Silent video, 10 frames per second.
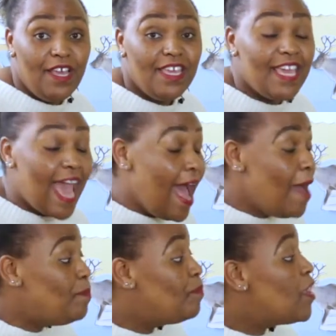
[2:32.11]

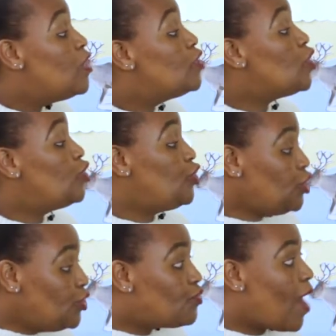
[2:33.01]
Yeah? So
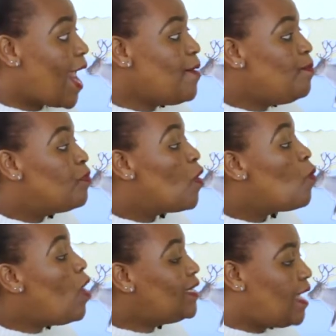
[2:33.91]
children,
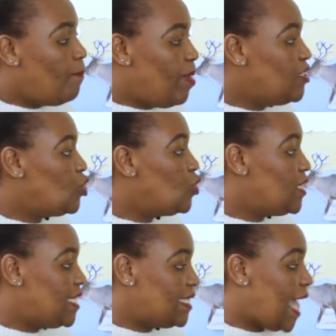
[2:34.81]
what happens to
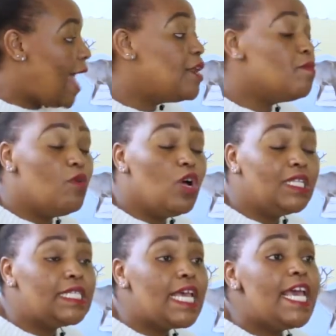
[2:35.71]
these
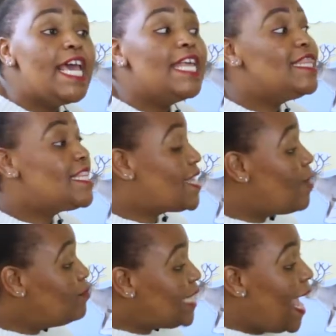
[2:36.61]
animals?
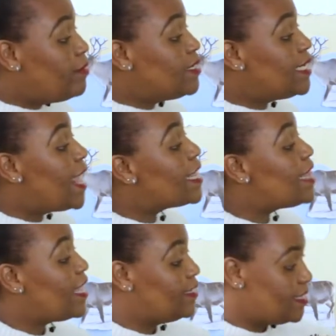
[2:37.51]
Sometimes, like
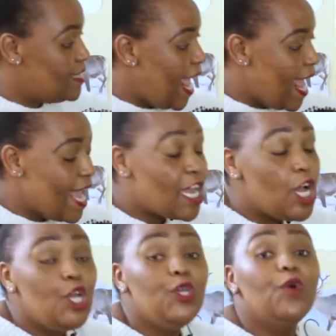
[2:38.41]
the snake,
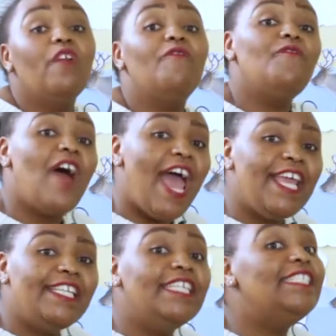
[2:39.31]
you will
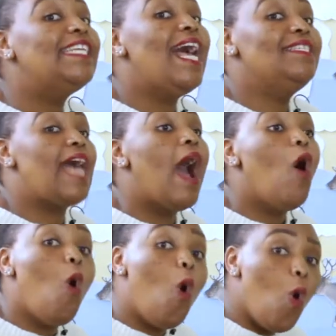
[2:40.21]
find it has a
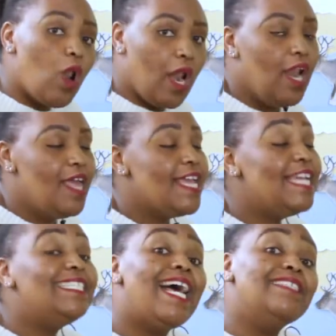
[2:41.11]
hole.
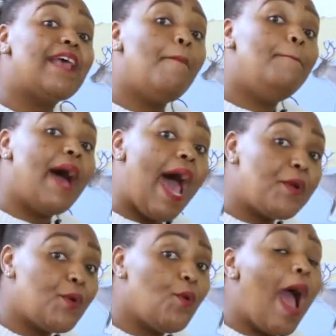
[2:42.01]
It has a
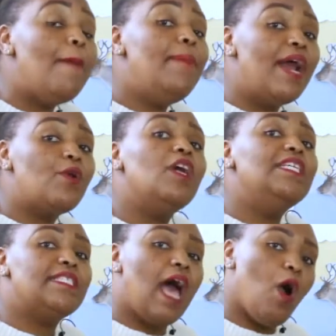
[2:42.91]
burrow. A burrow
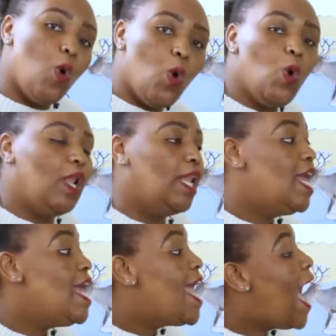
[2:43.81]
is a hole.
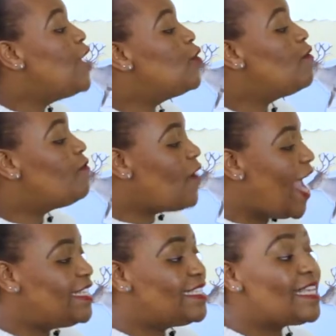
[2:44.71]
And you'll
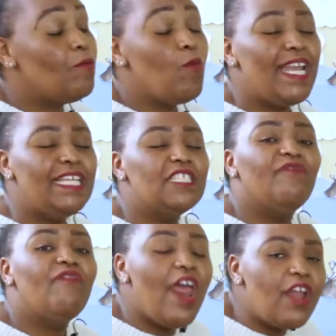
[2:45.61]
find when it's
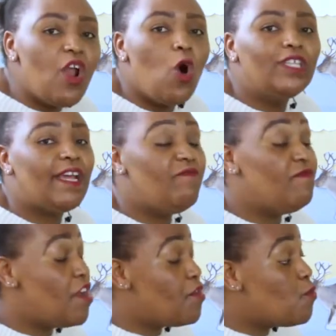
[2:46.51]
very hot and
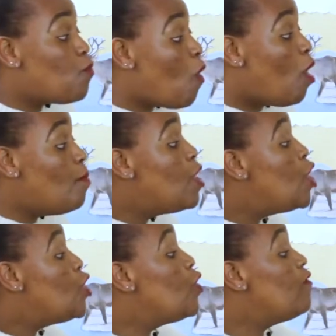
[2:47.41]
very warm,
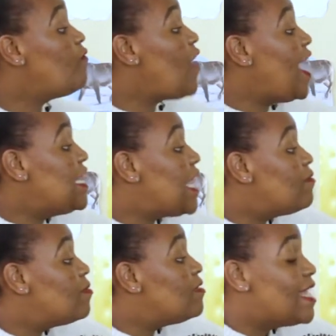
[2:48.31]
you'll find
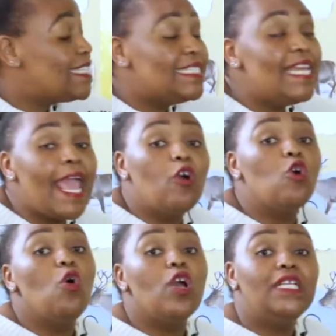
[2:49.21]
the snake
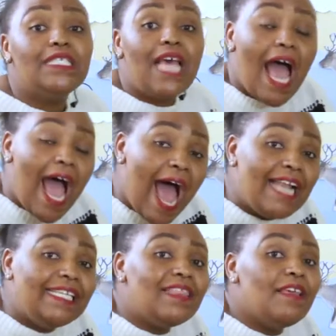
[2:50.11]
going
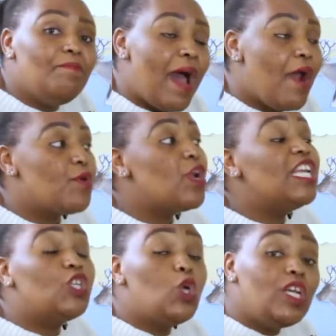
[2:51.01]
under the burrow.
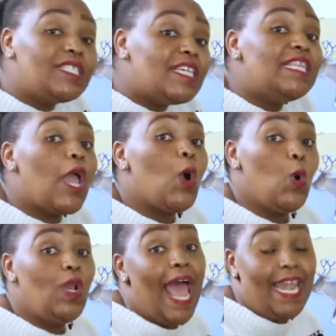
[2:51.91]
It goes in the
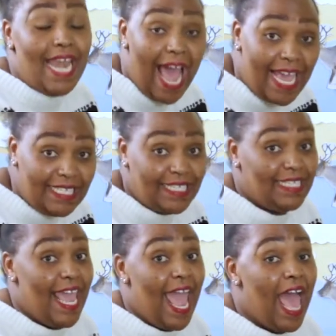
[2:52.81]
hole and hides
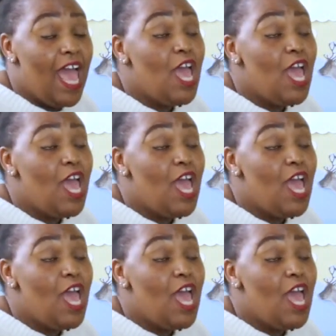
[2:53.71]
there.